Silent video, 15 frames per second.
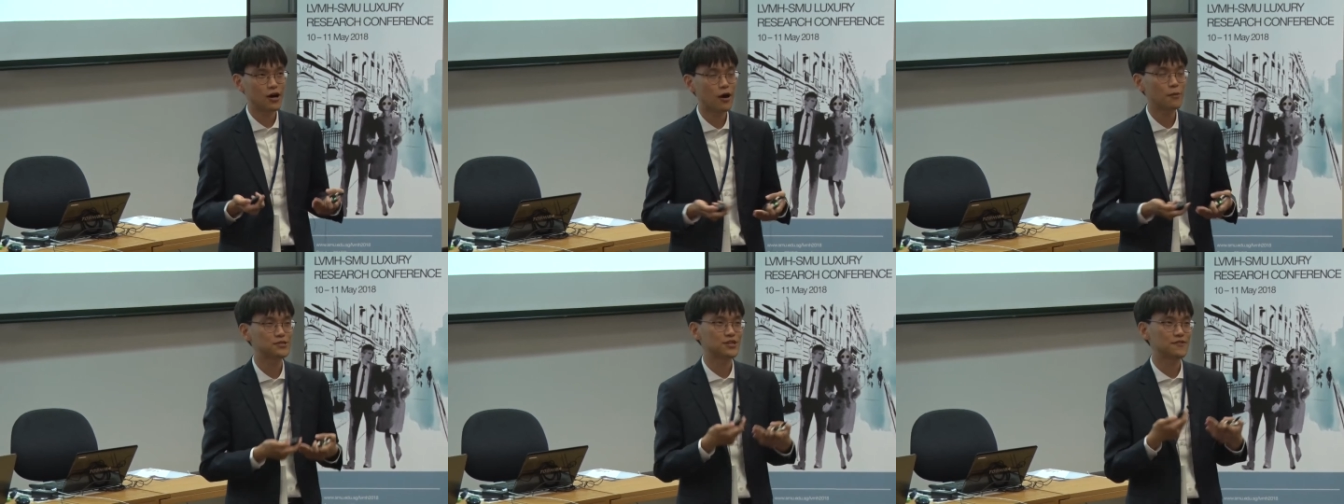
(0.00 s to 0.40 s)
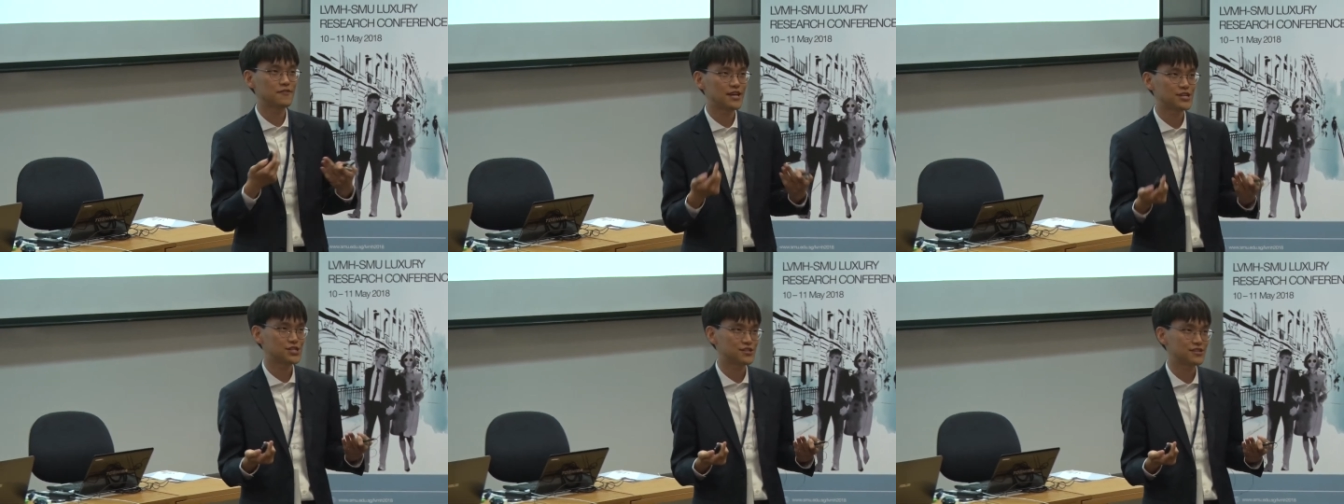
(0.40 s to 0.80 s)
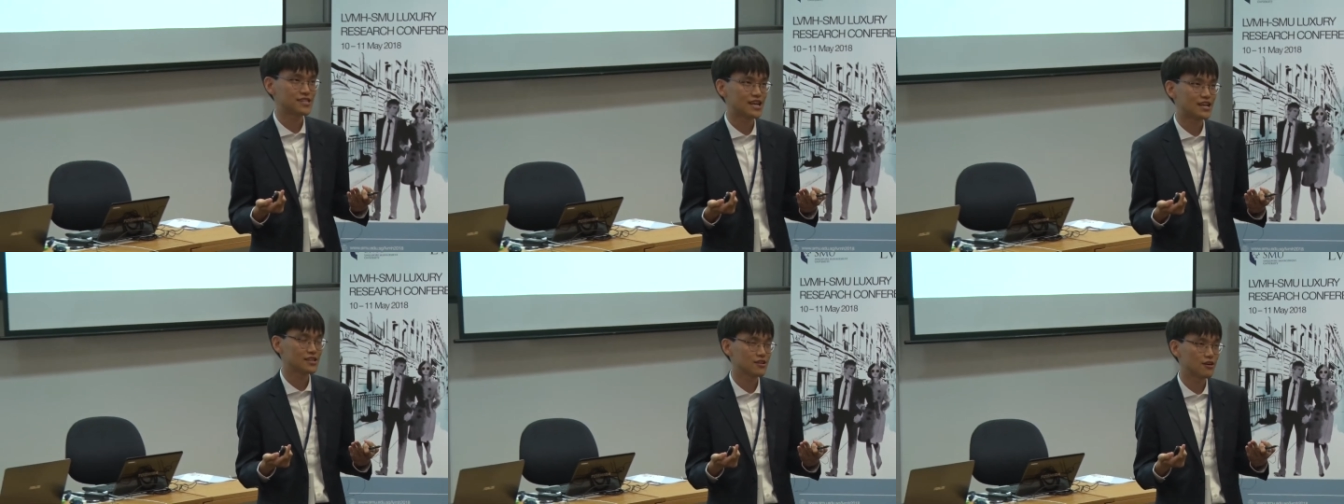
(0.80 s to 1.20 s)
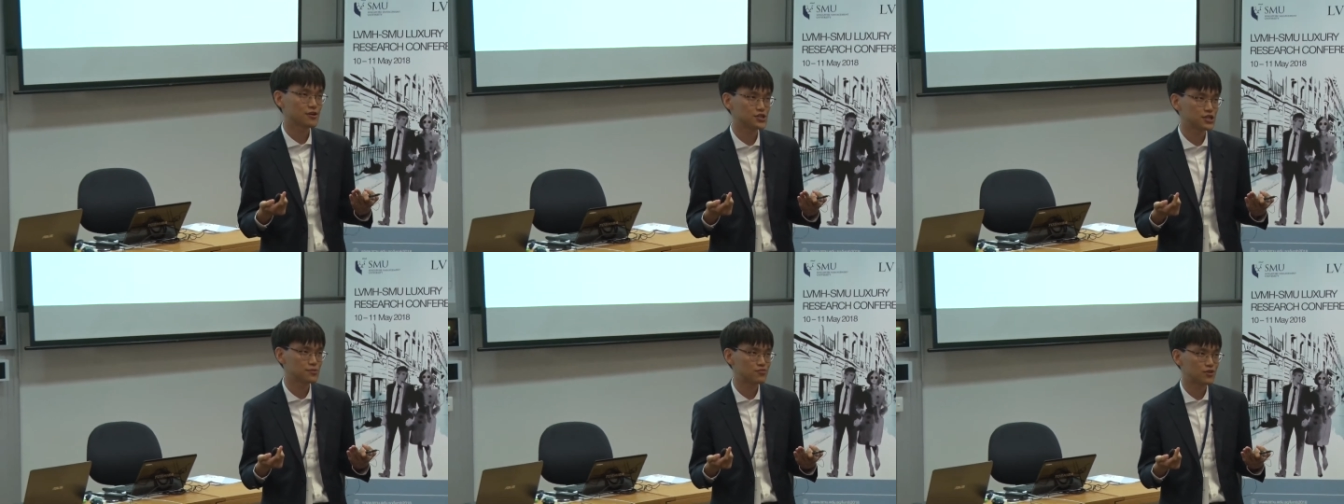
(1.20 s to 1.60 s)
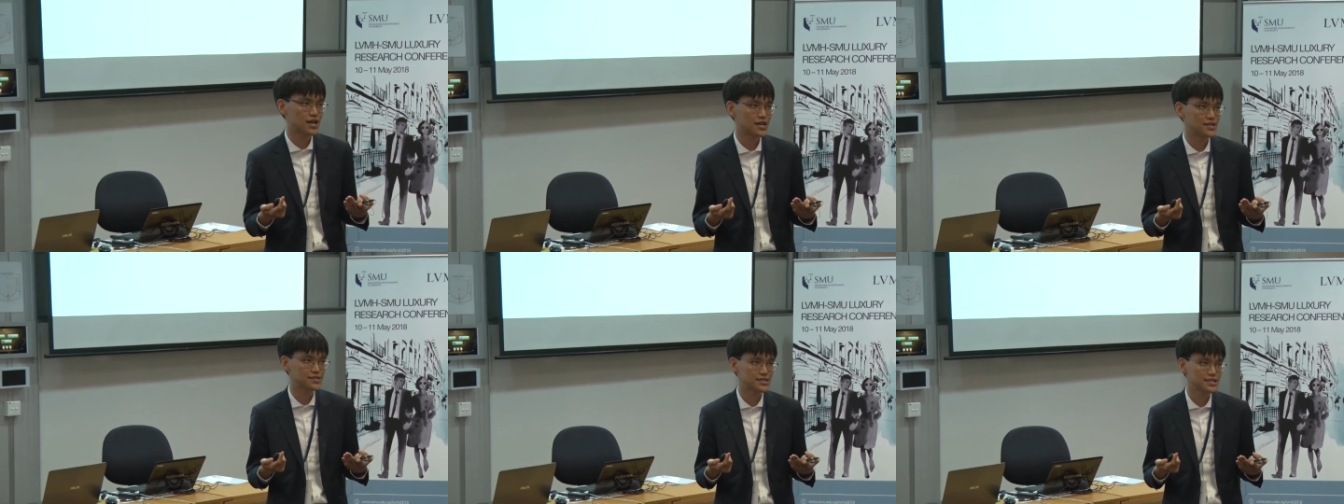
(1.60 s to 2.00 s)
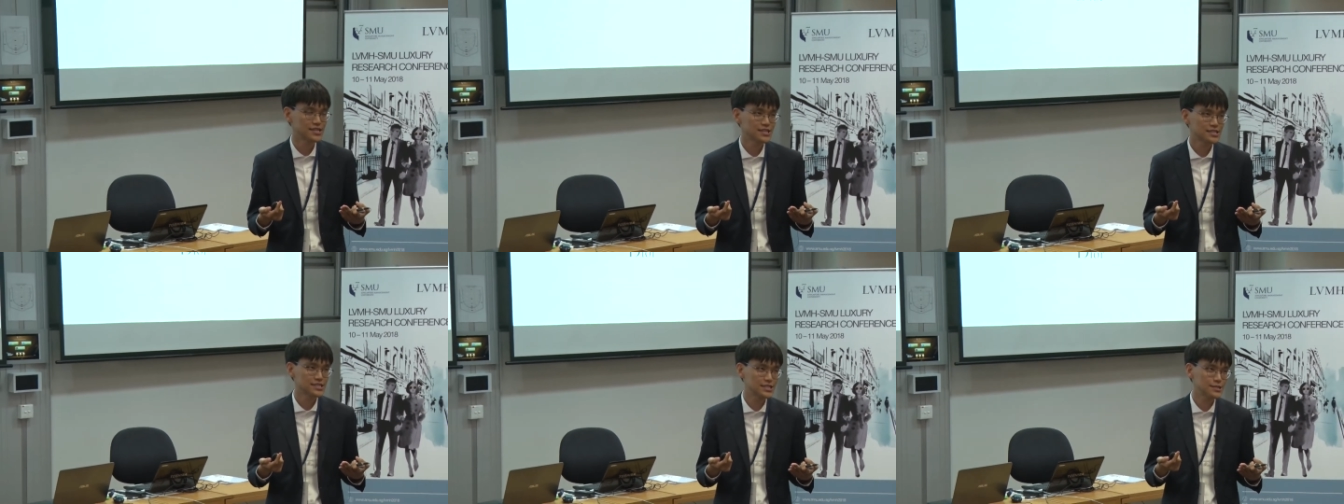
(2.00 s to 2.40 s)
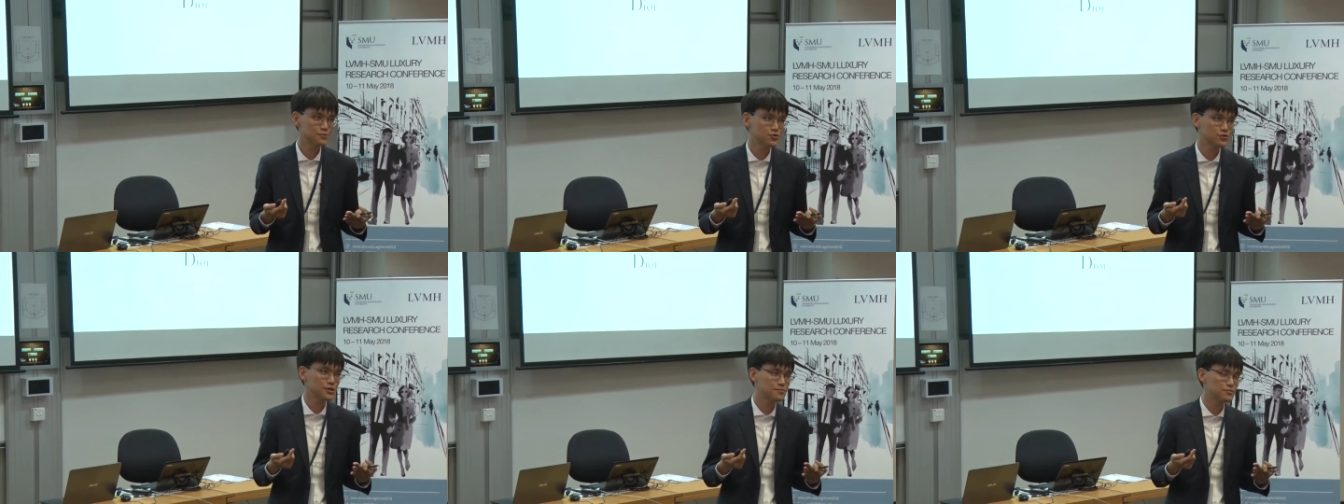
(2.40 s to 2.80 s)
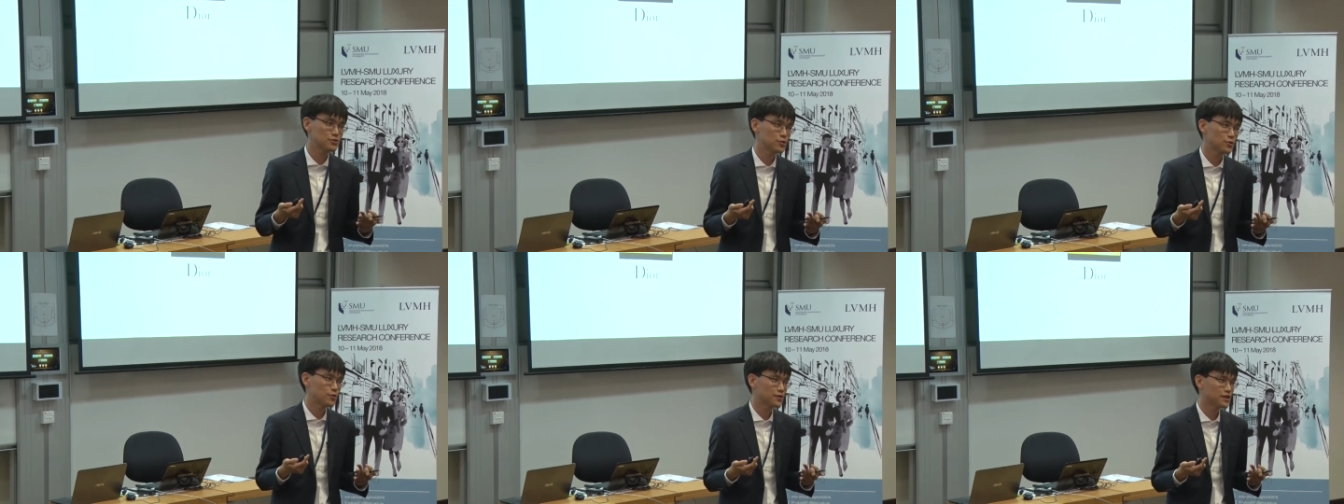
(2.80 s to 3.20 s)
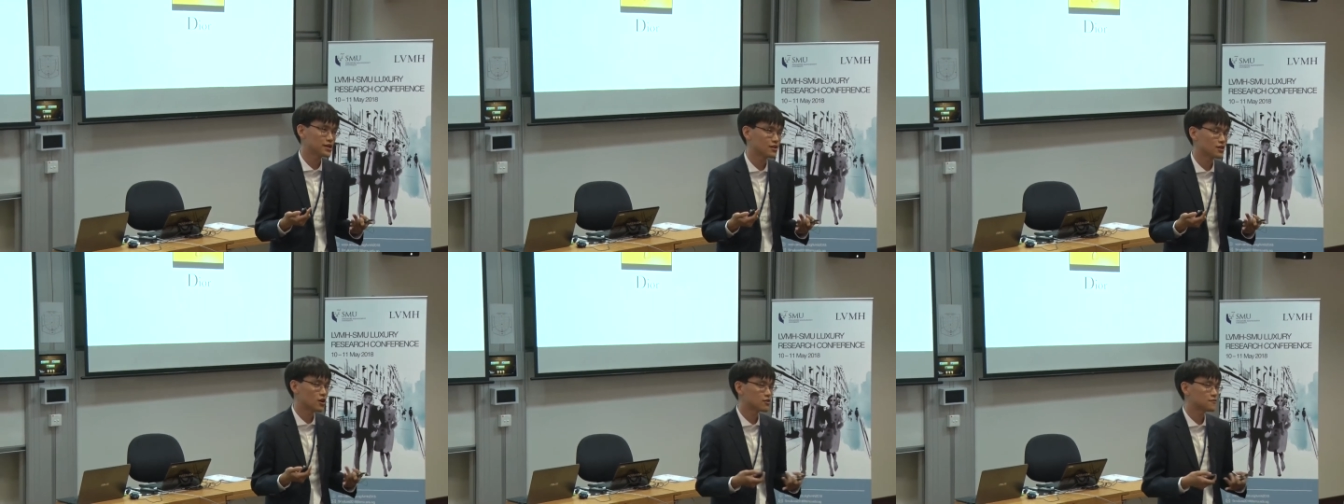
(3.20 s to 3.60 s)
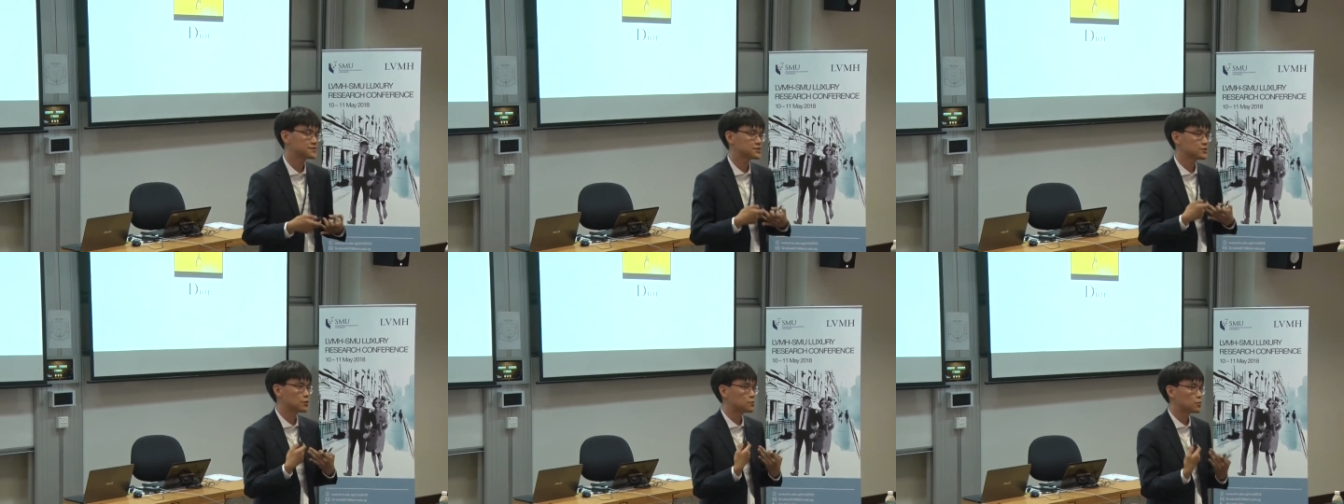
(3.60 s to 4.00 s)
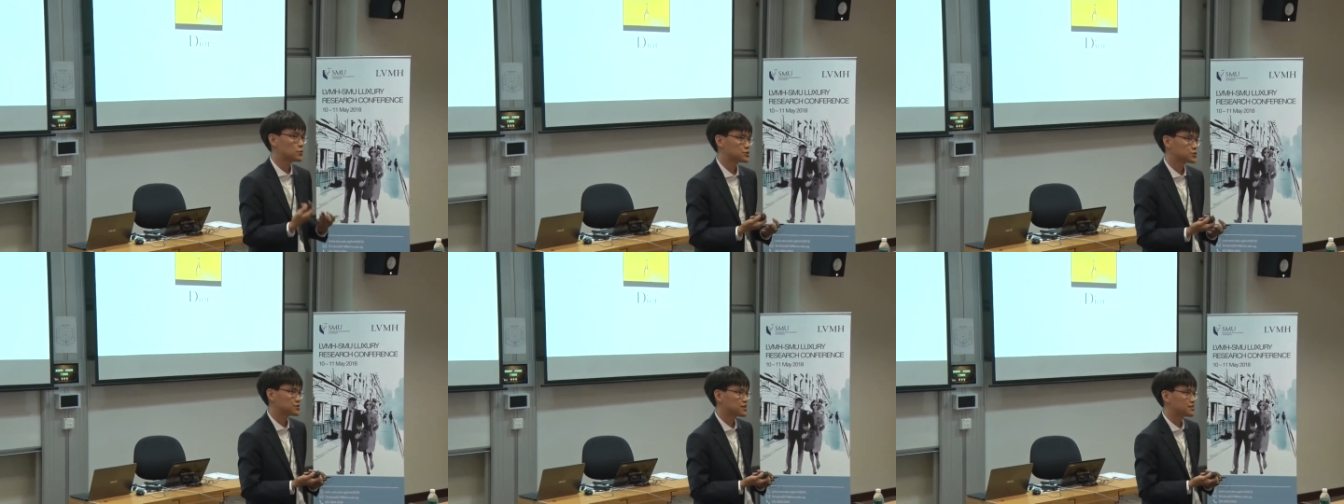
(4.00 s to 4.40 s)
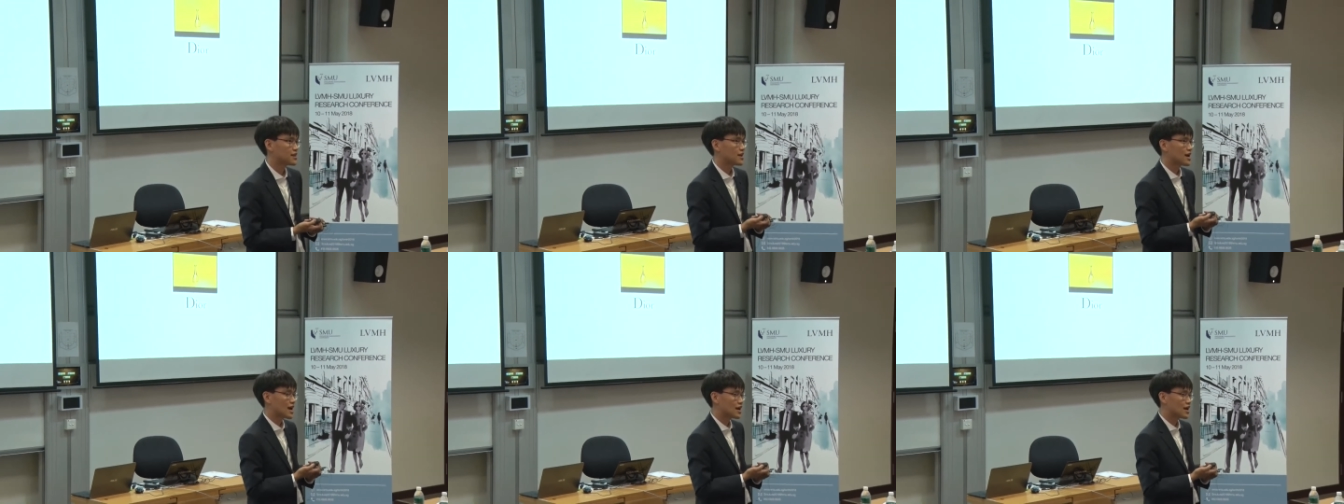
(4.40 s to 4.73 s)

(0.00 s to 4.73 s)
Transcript: observation that luxury brands seem to employ a lot of slow motion in their